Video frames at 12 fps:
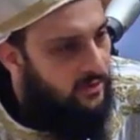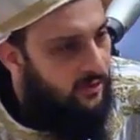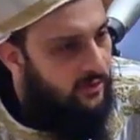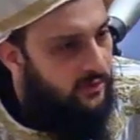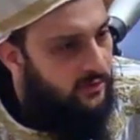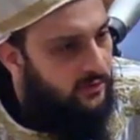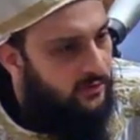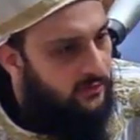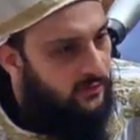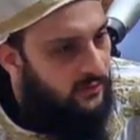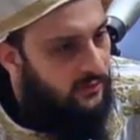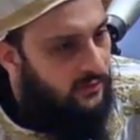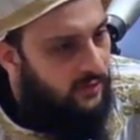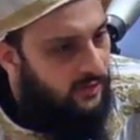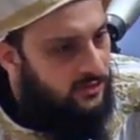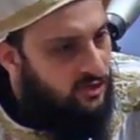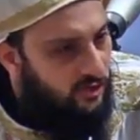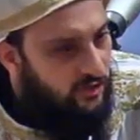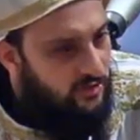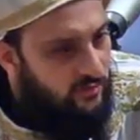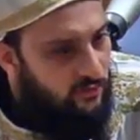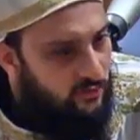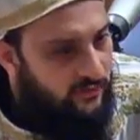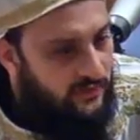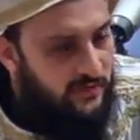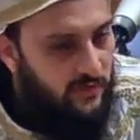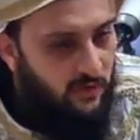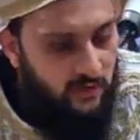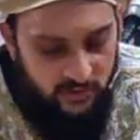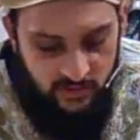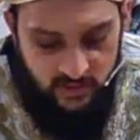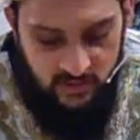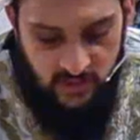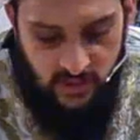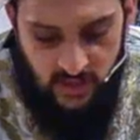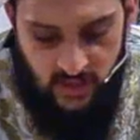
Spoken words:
heart. It started to move his heart.